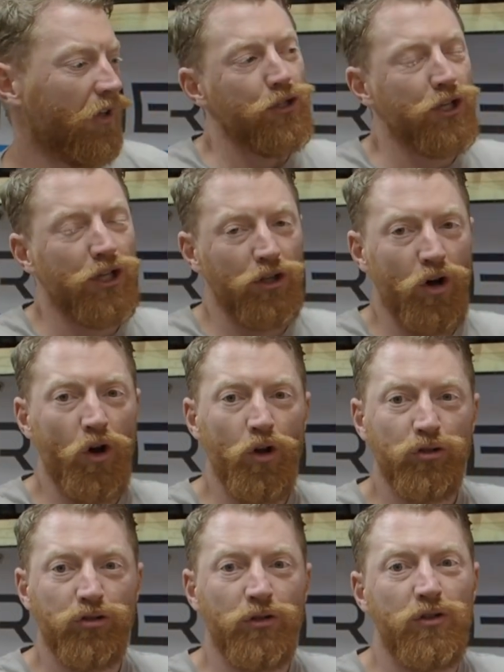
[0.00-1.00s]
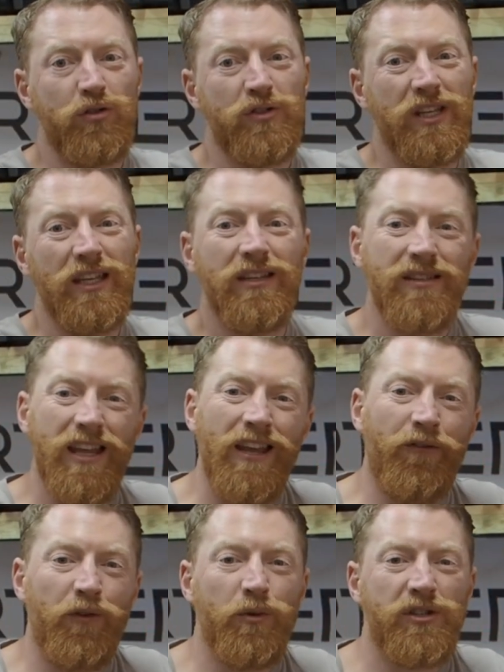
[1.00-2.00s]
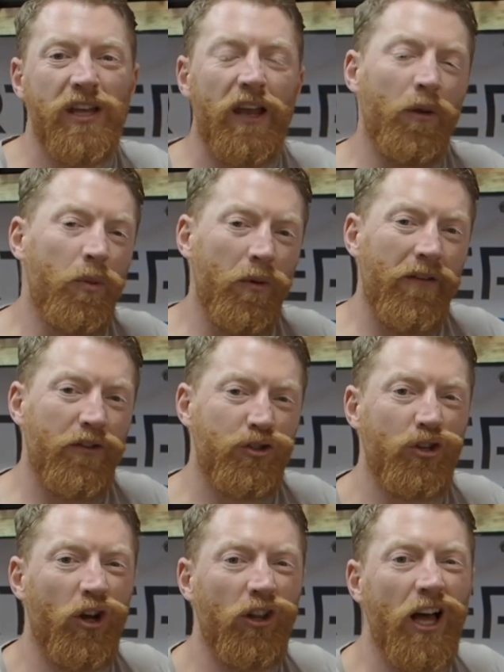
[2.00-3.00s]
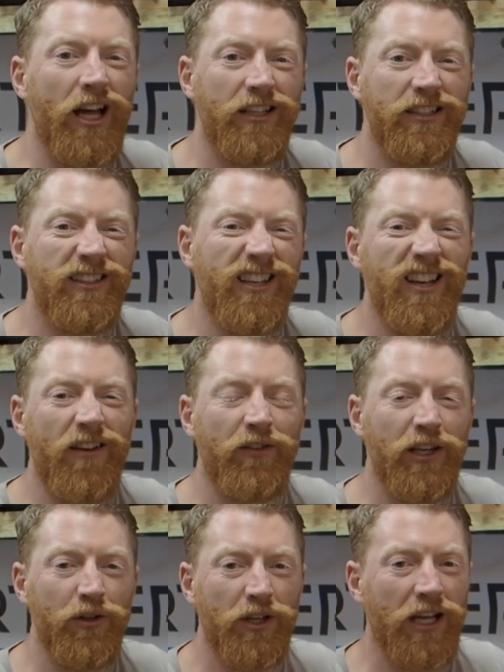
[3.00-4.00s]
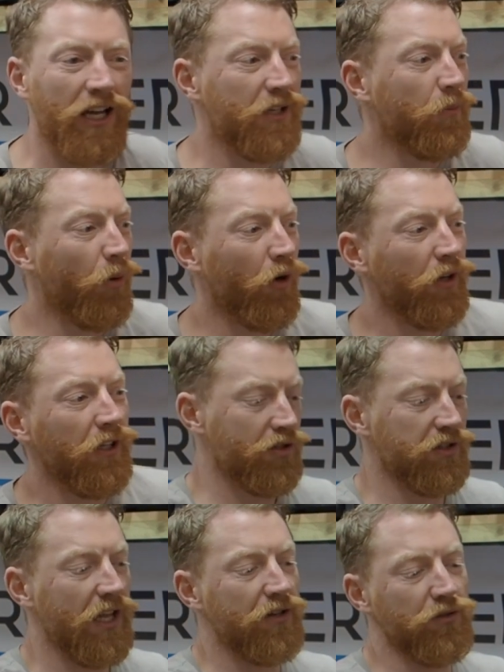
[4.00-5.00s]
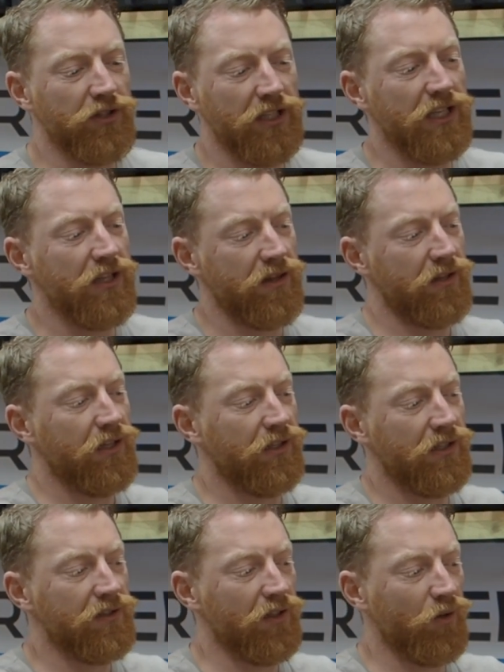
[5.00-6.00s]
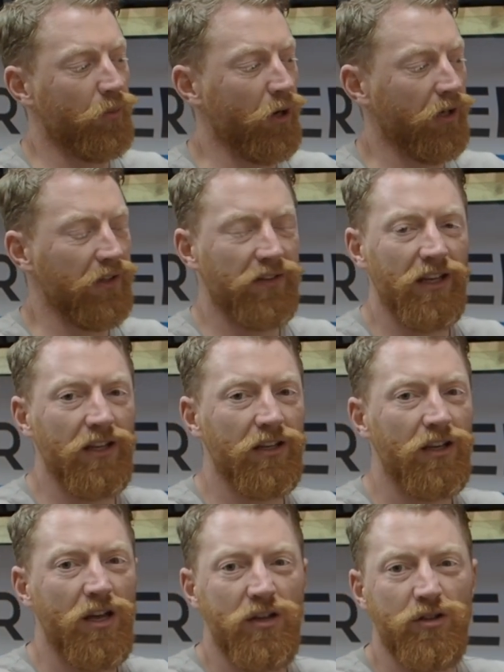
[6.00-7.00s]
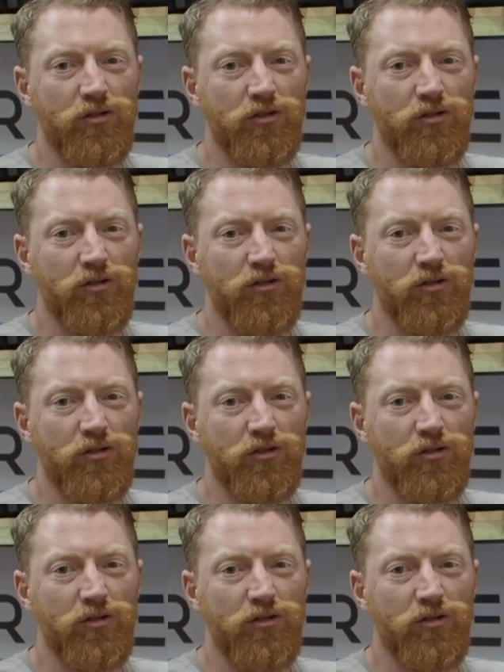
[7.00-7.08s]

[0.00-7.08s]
You can also use these if you were setting up a bit of a shot line and you didn't have any other kind of buoy. There's lead underneath in these little pockets here that